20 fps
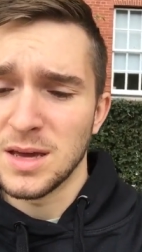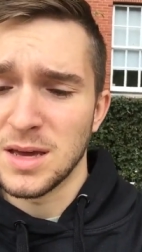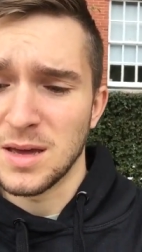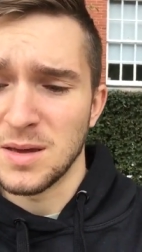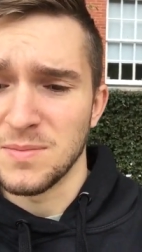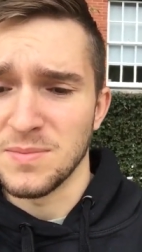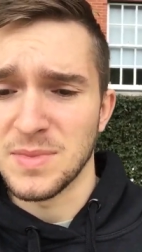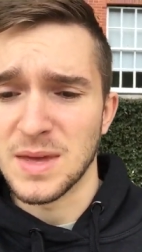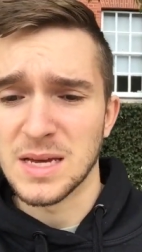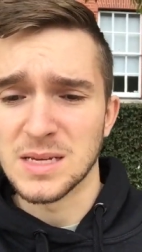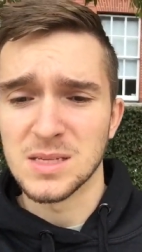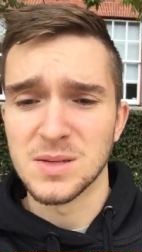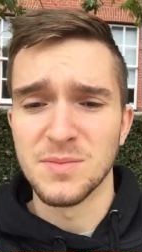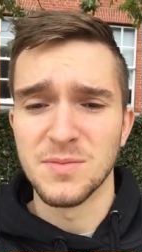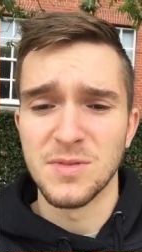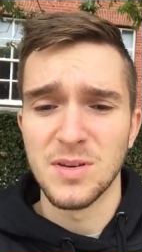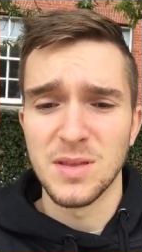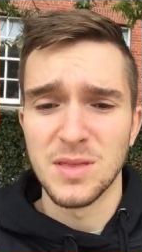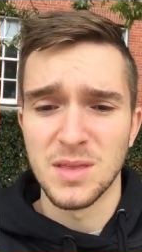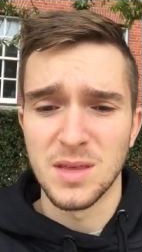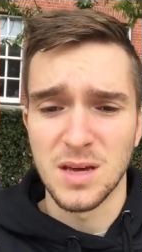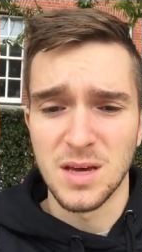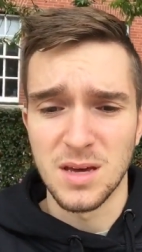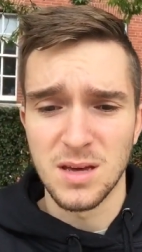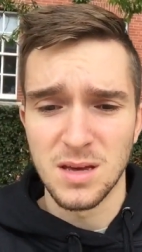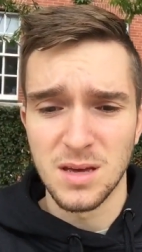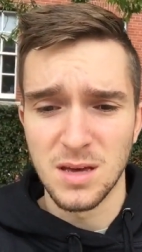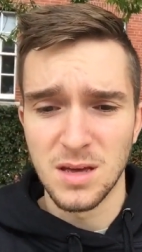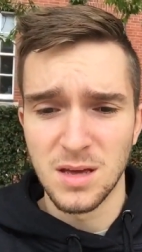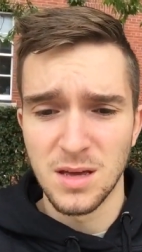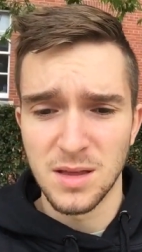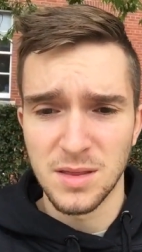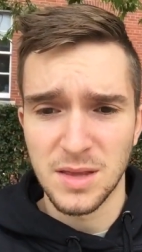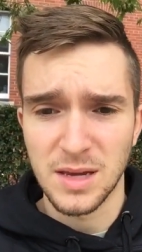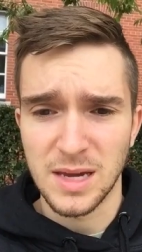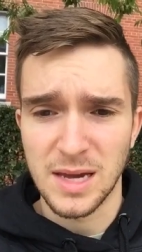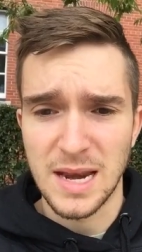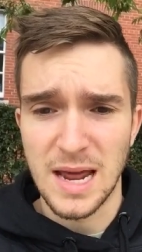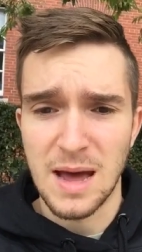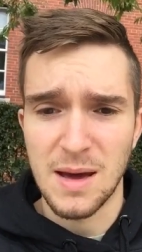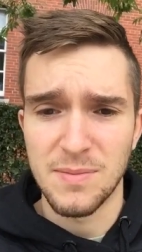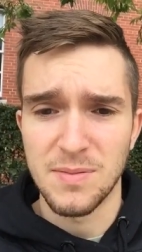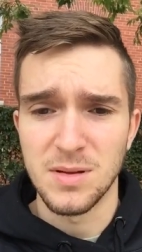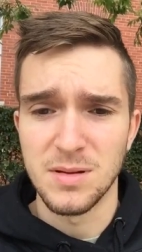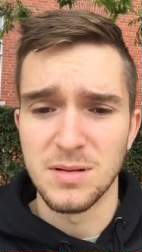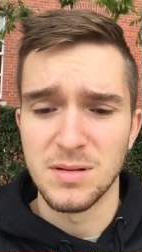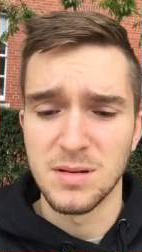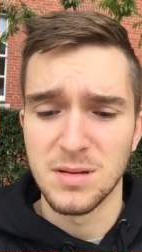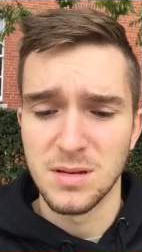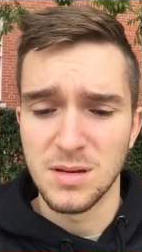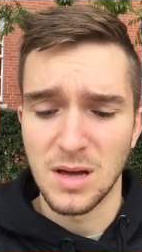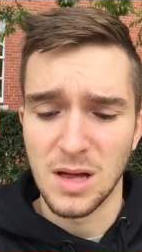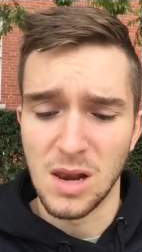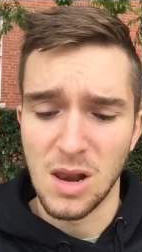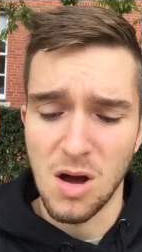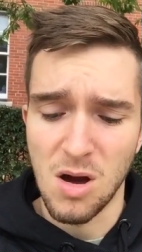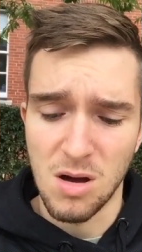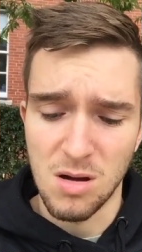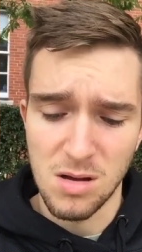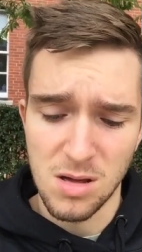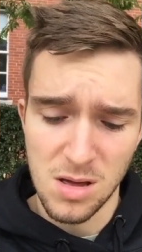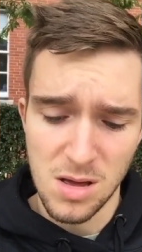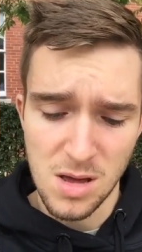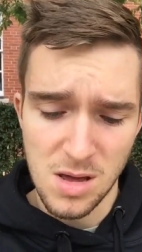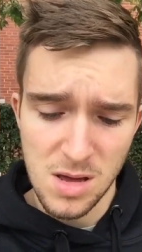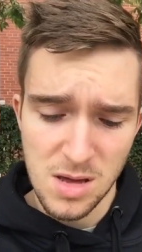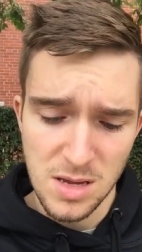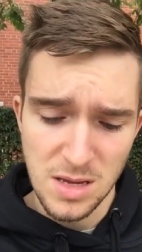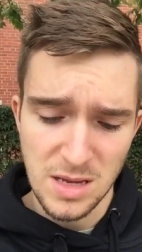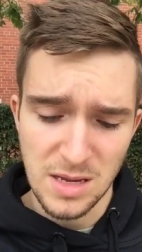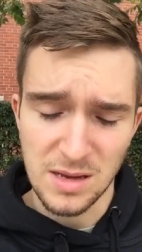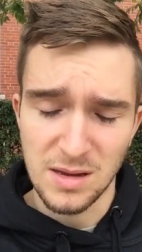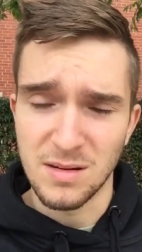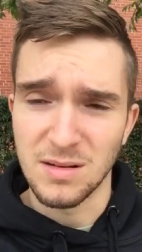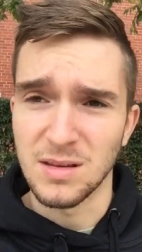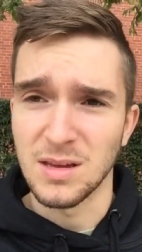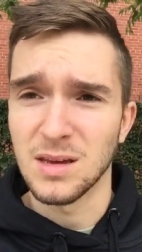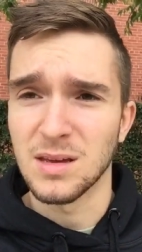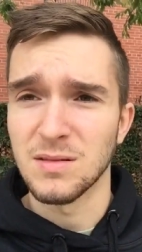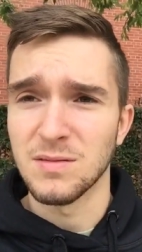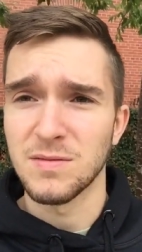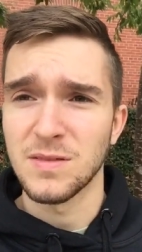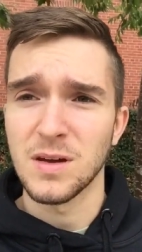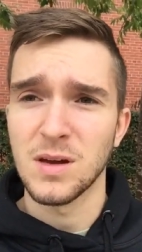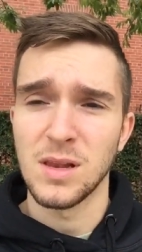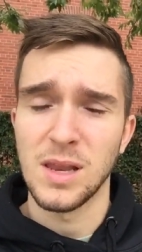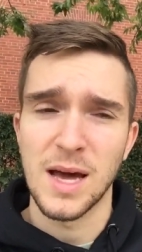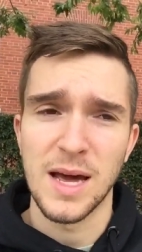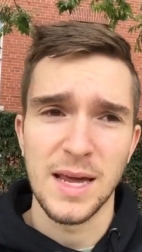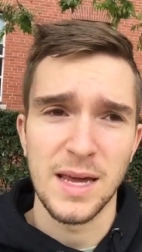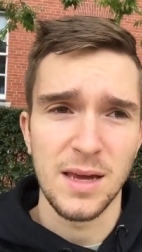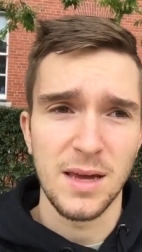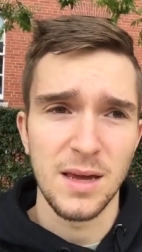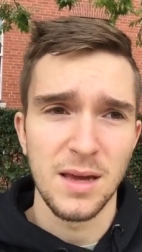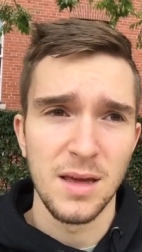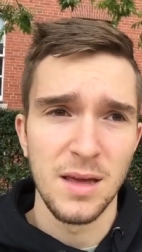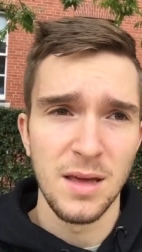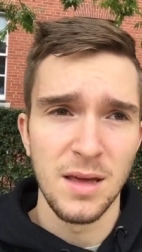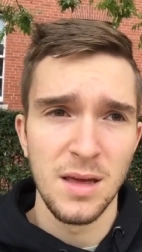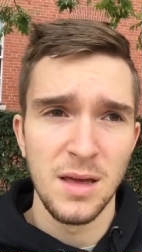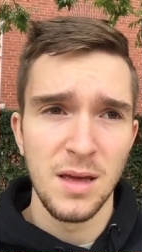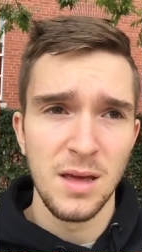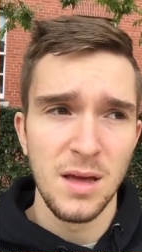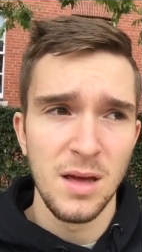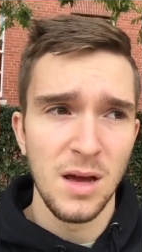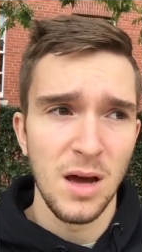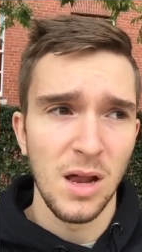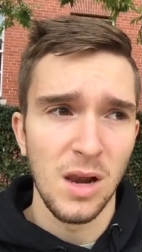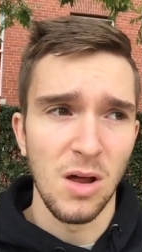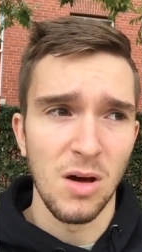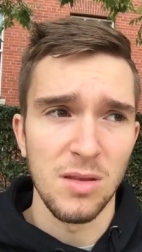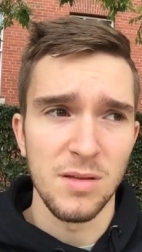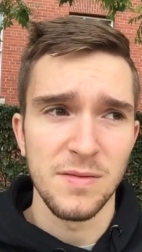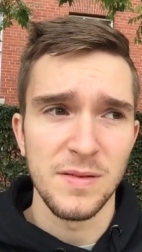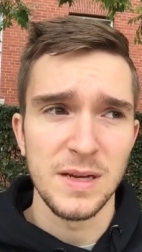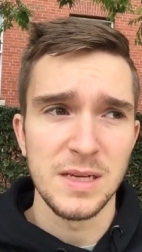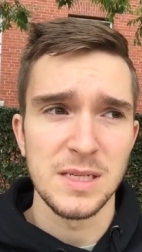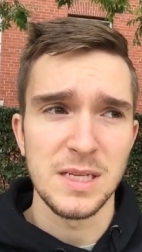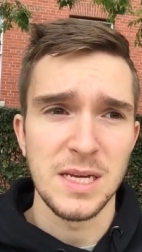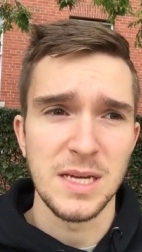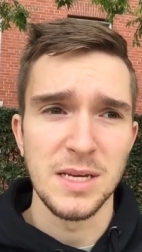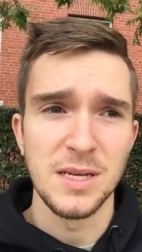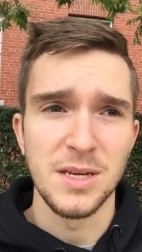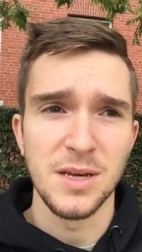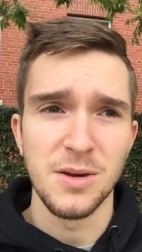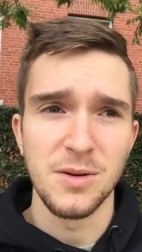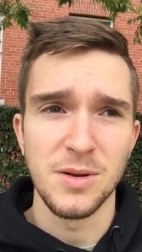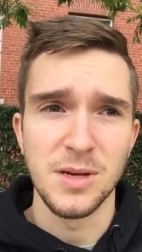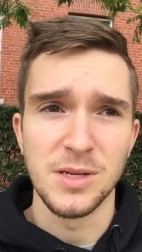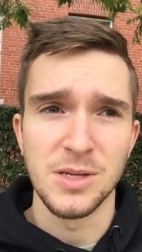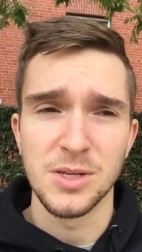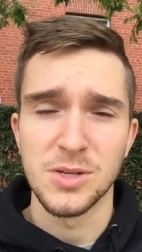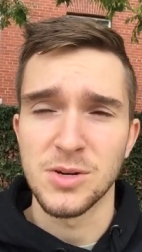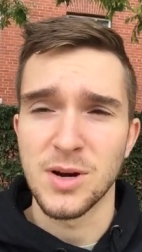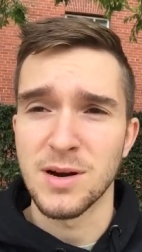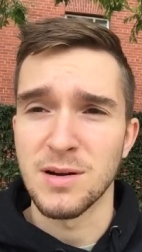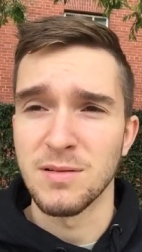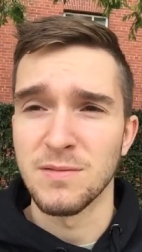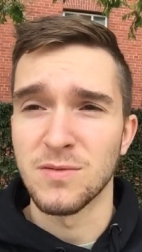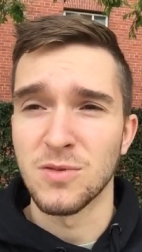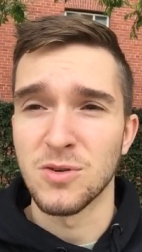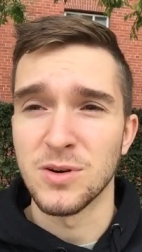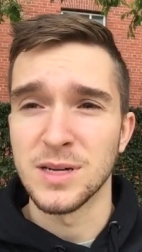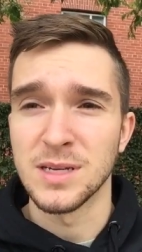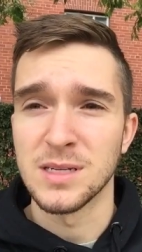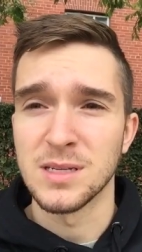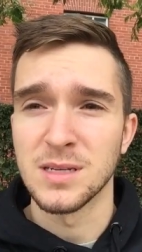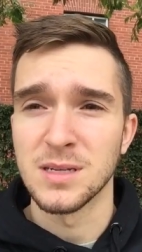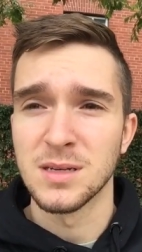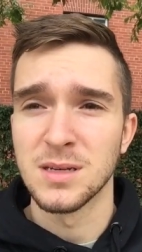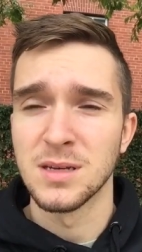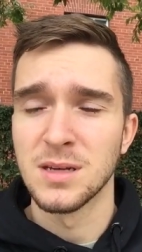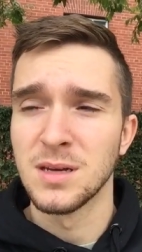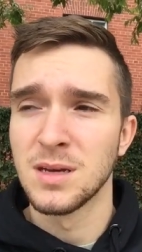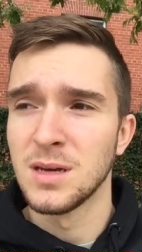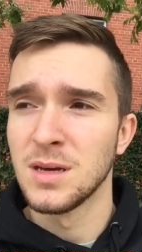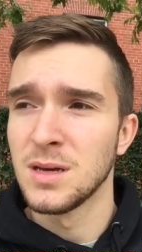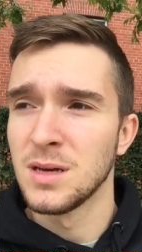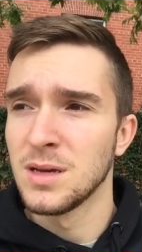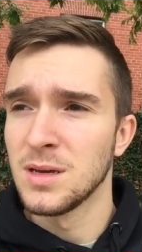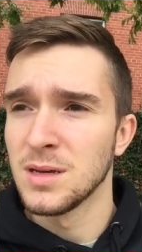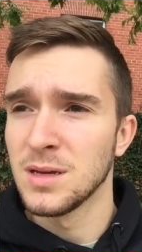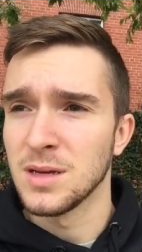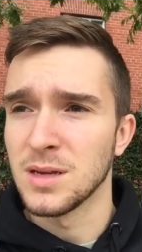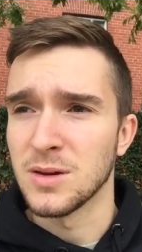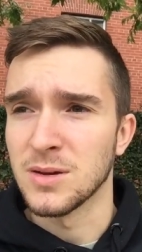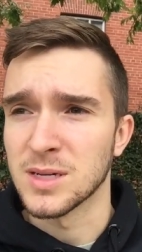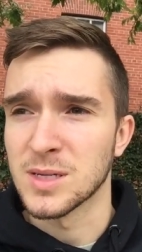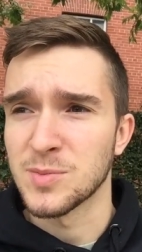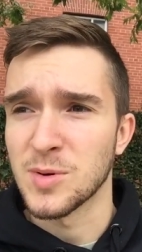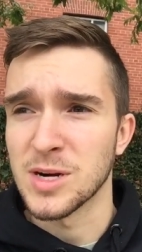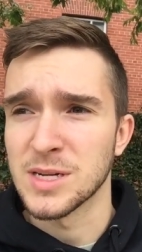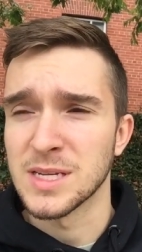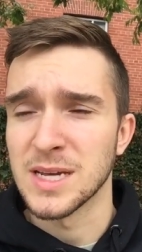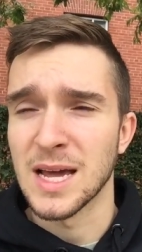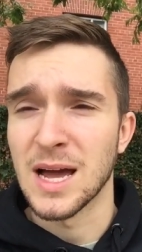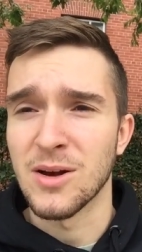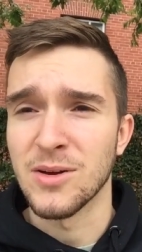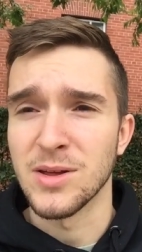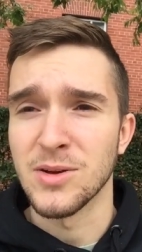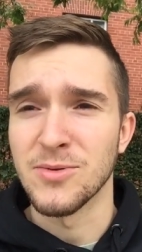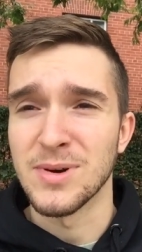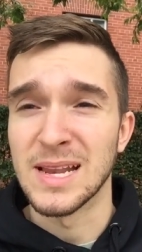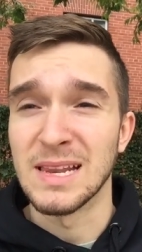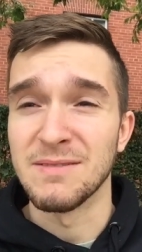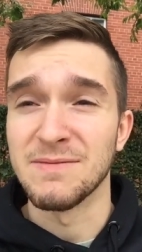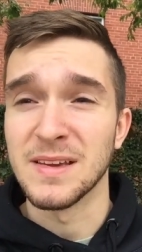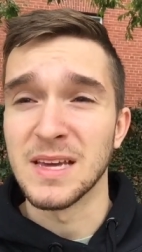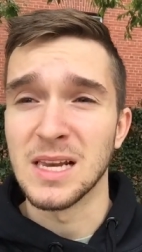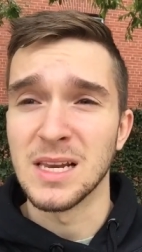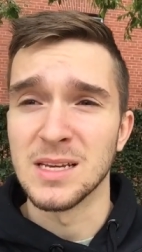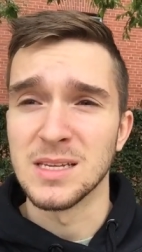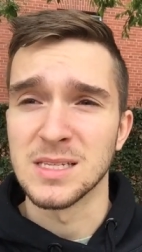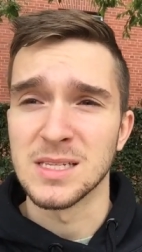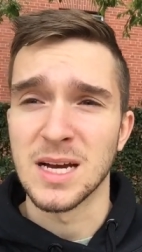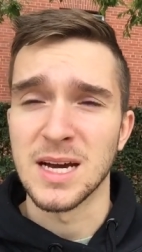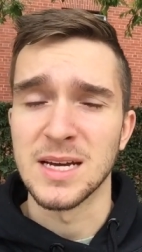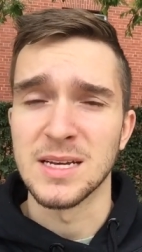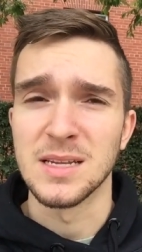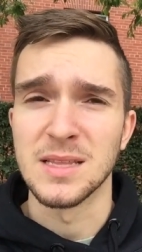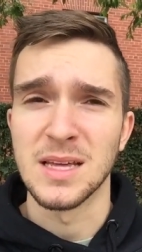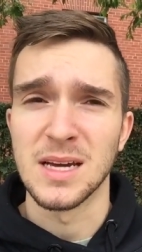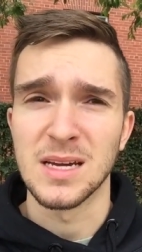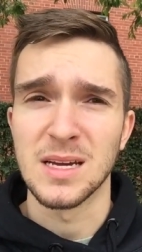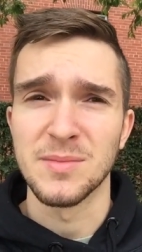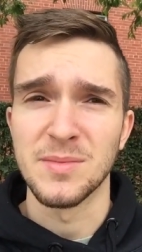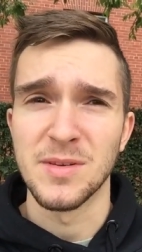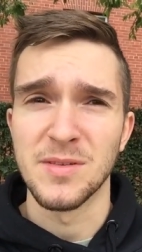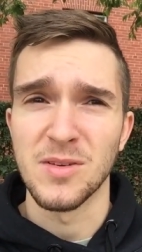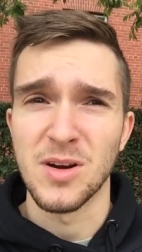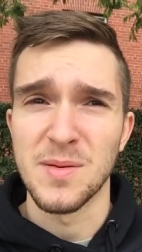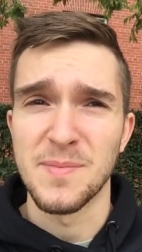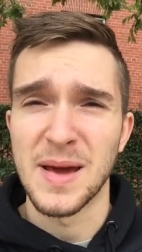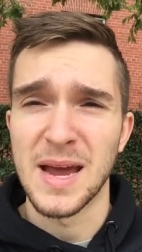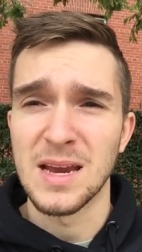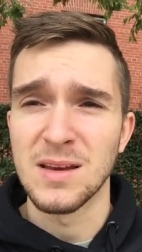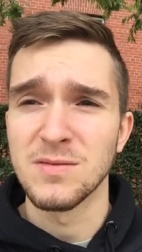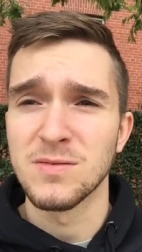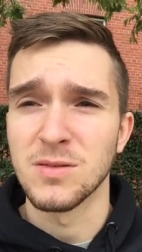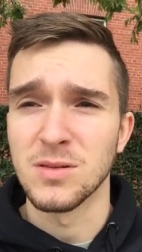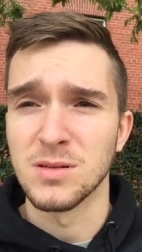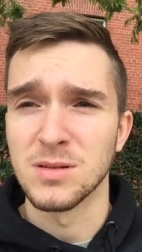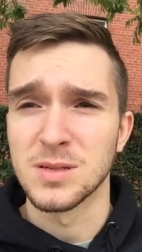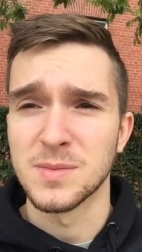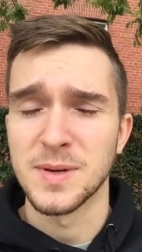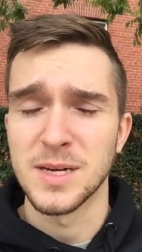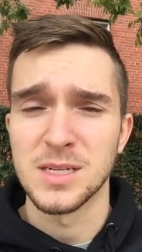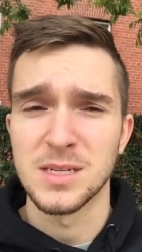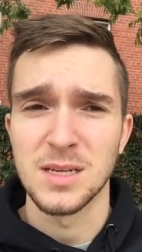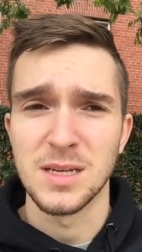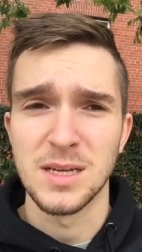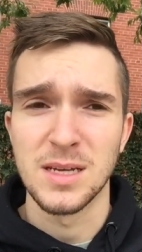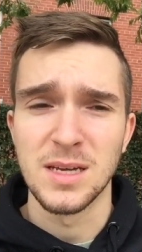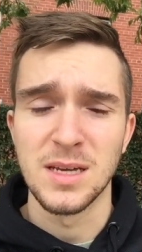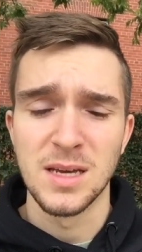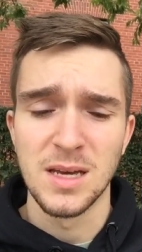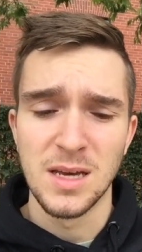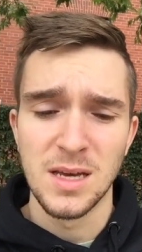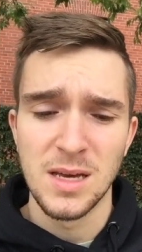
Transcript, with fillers: And that's something that, that can happen a lot. You can you can feel like a lot of the things that you do, you're just trying to avoid, you know, expressing how you really feel inside, and that can be very painful, especially